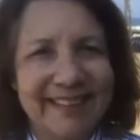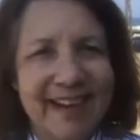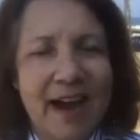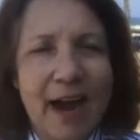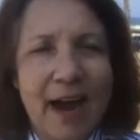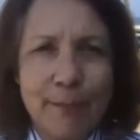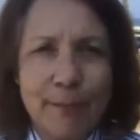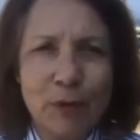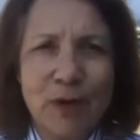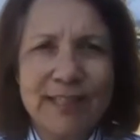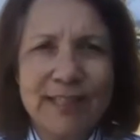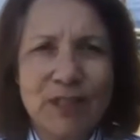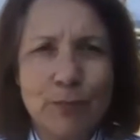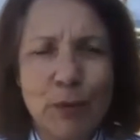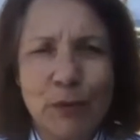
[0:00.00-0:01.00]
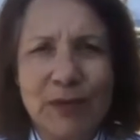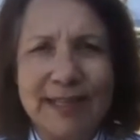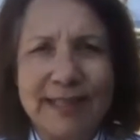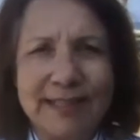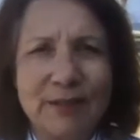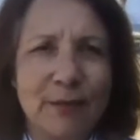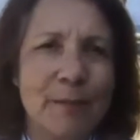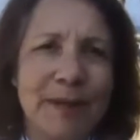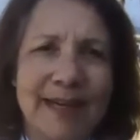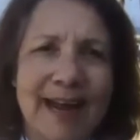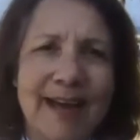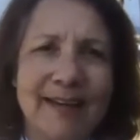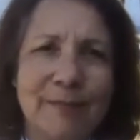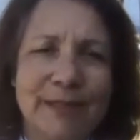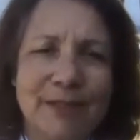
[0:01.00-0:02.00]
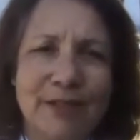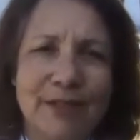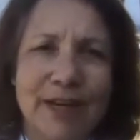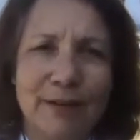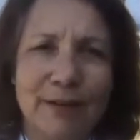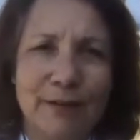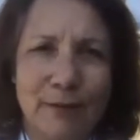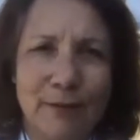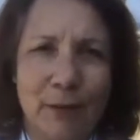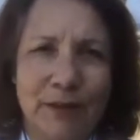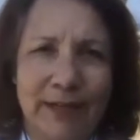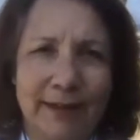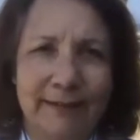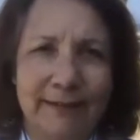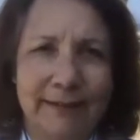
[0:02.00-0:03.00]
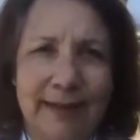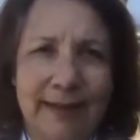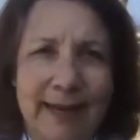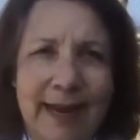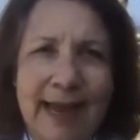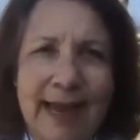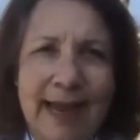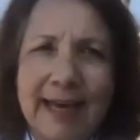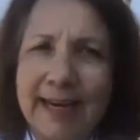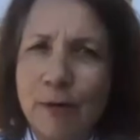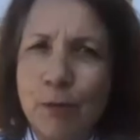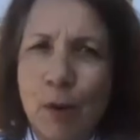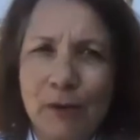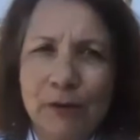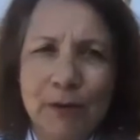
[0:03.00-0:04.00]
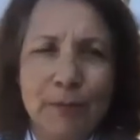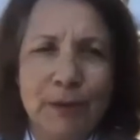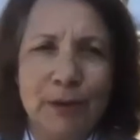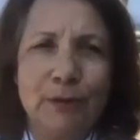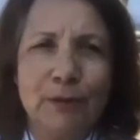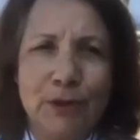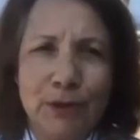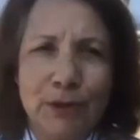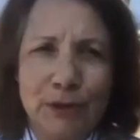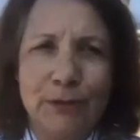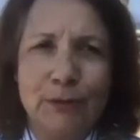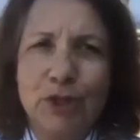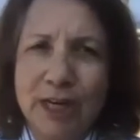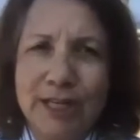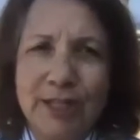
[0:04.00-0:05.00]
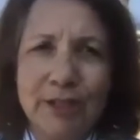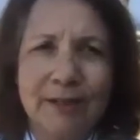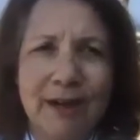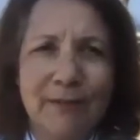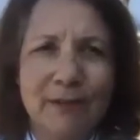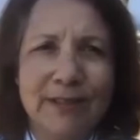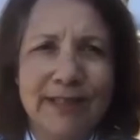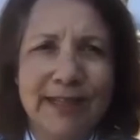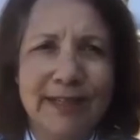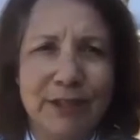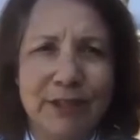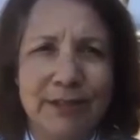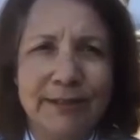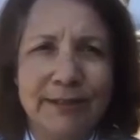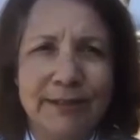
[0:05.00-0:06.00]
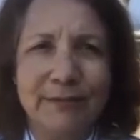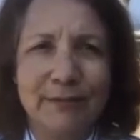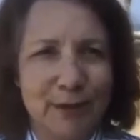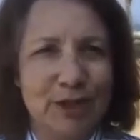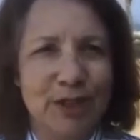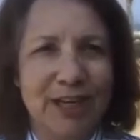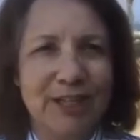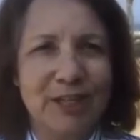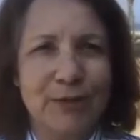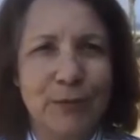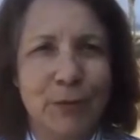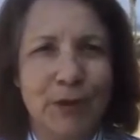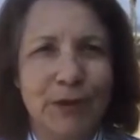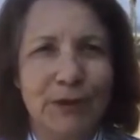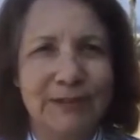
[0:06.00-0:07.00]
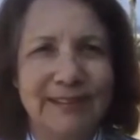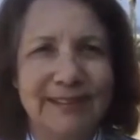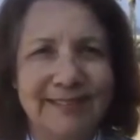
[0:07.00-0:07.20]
I'm Grace Moniz from Manhattan Beach, California, and I welcome you to Changing Conversations for a Changing World.